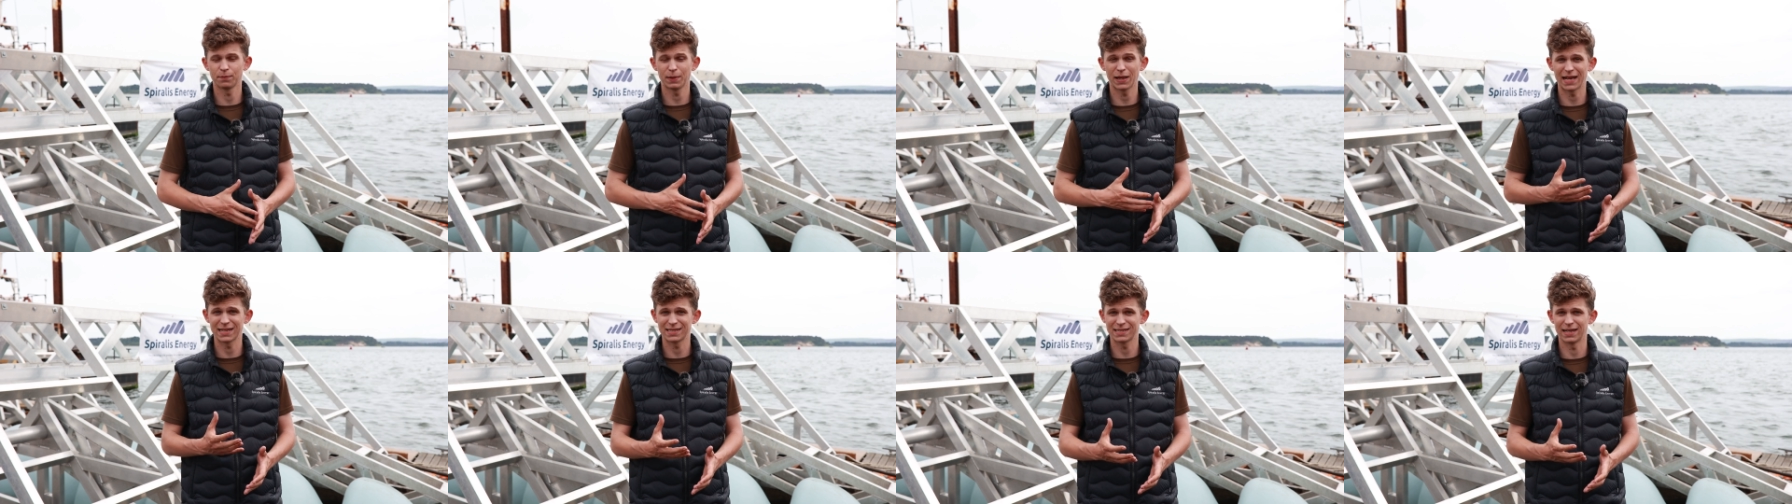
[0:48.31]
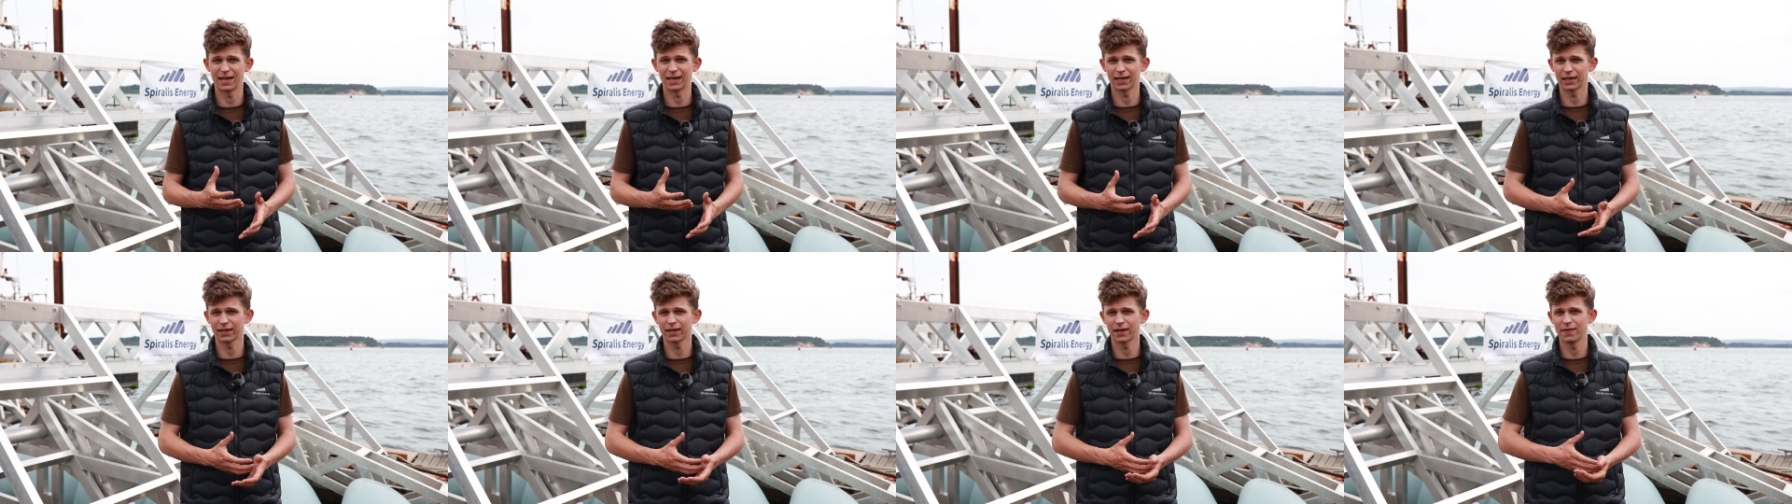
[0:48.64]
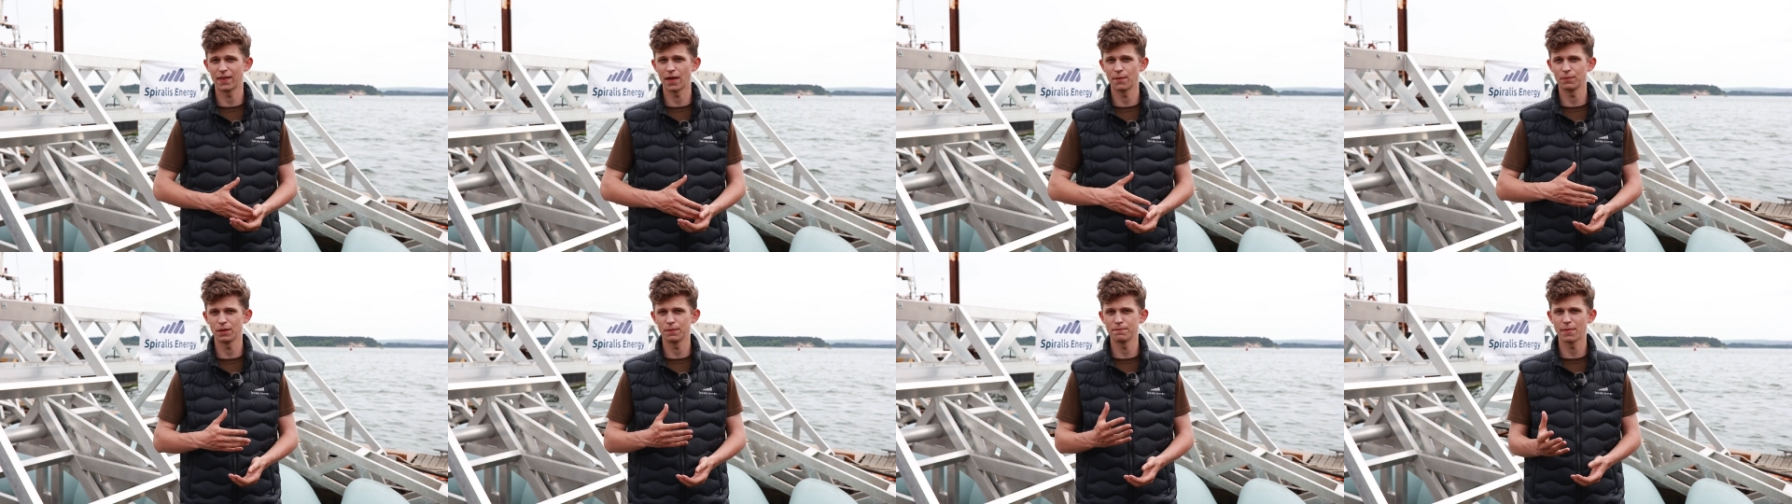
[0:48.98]
plastic
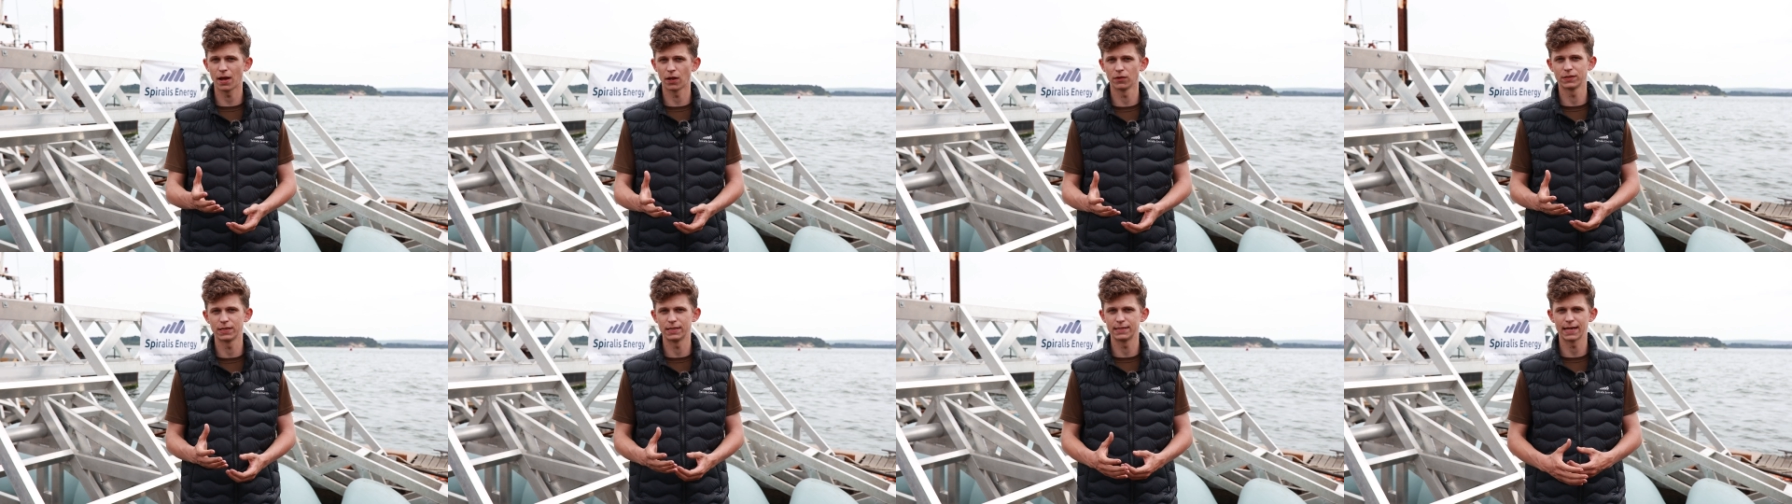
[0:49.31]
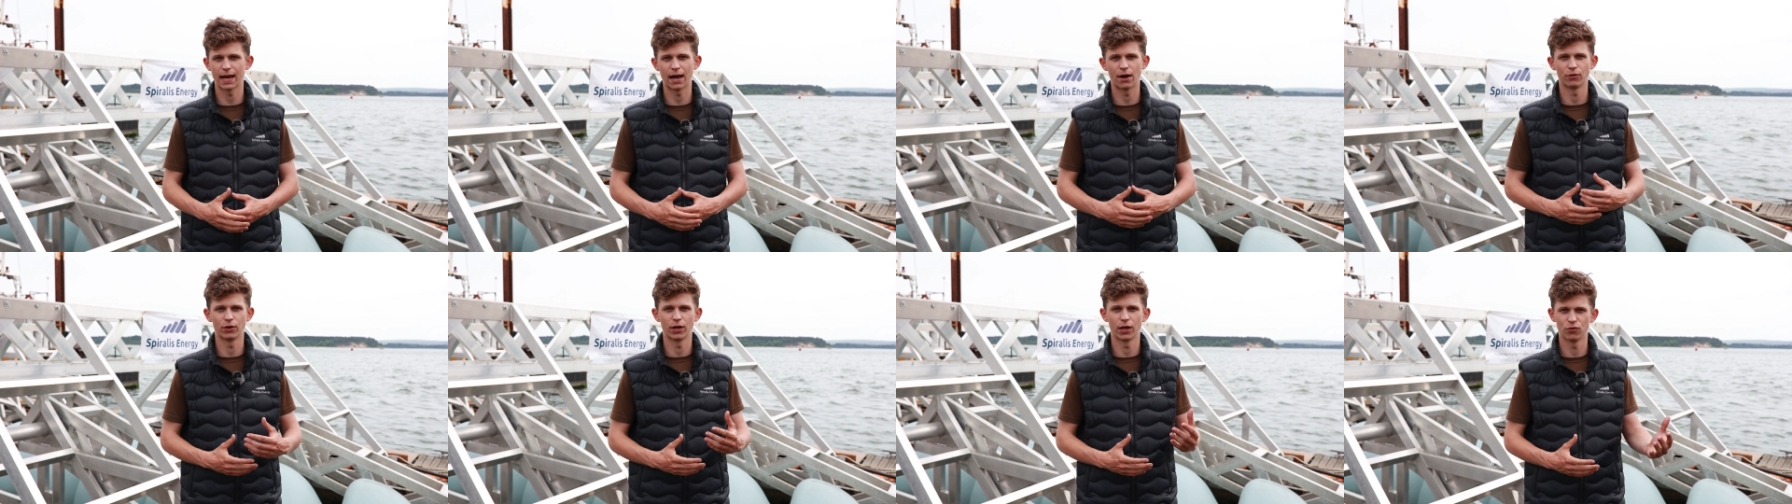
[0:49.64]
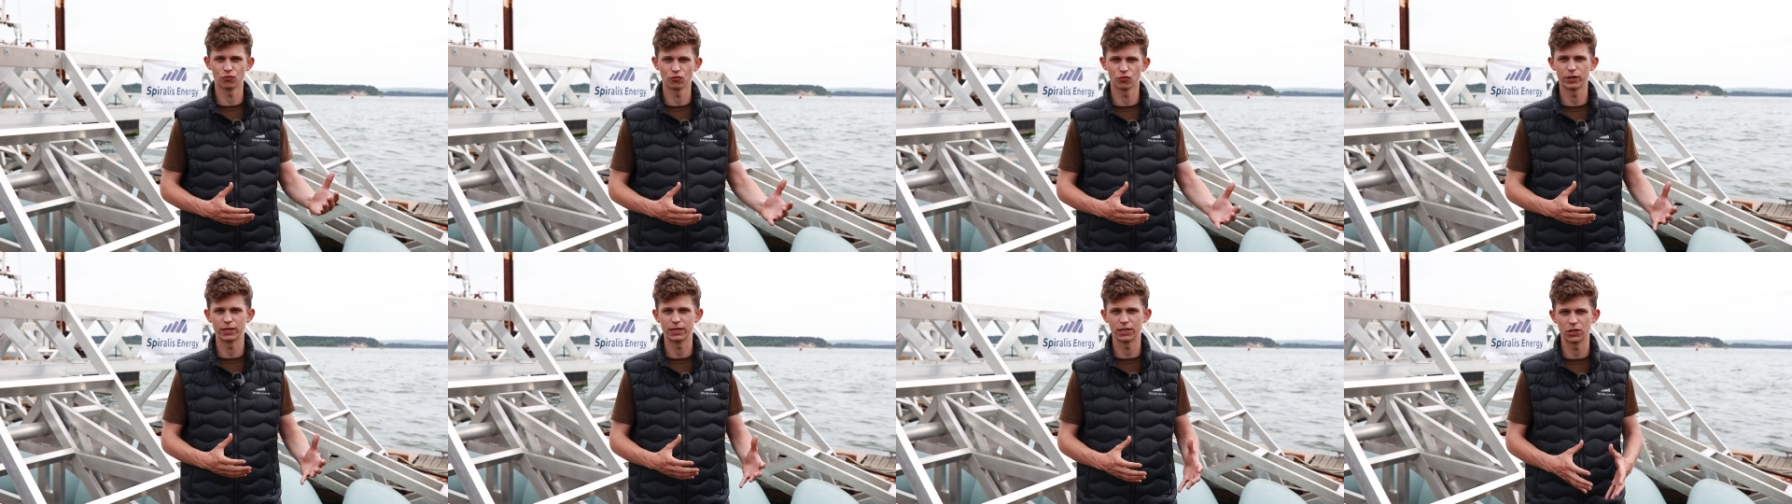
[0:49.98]
can then be melted down
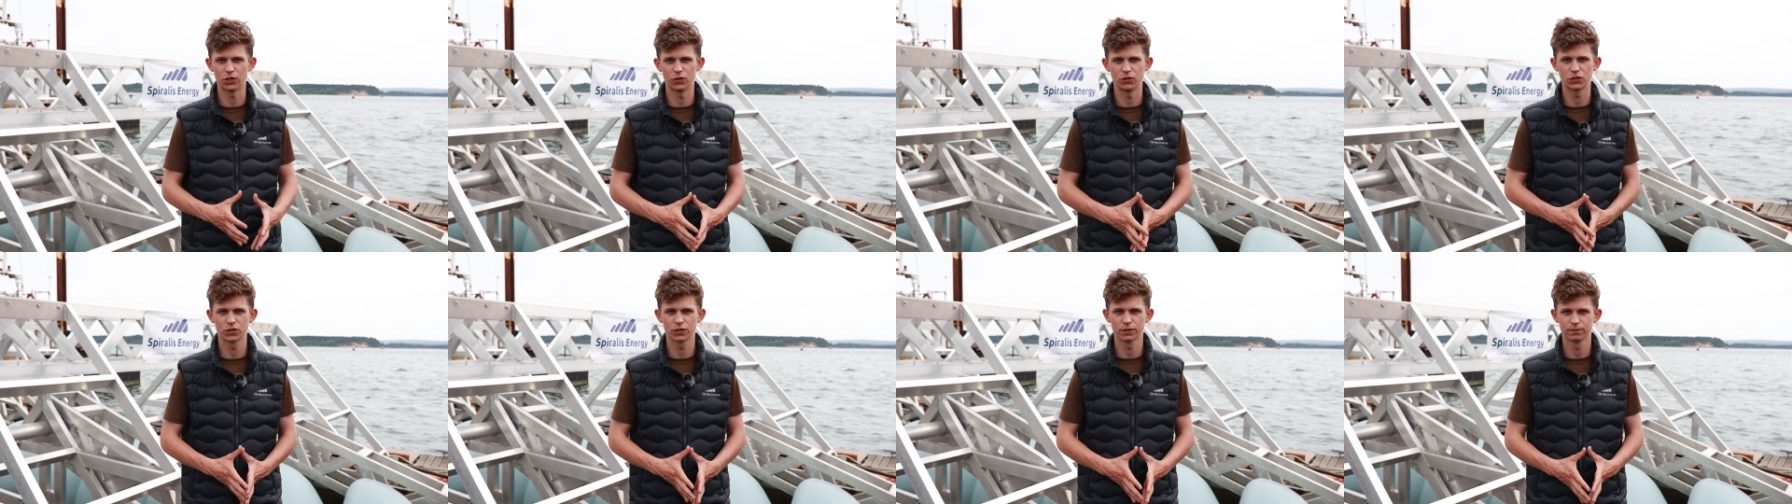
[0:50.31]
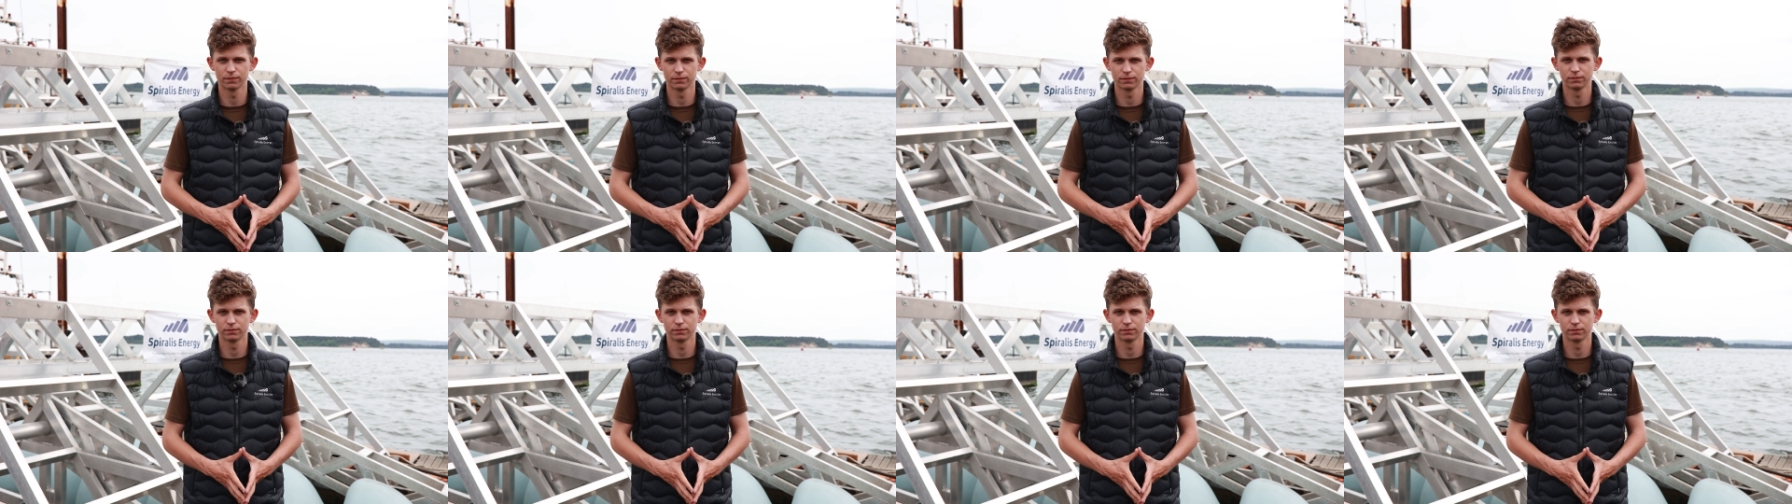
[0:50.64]
and reused.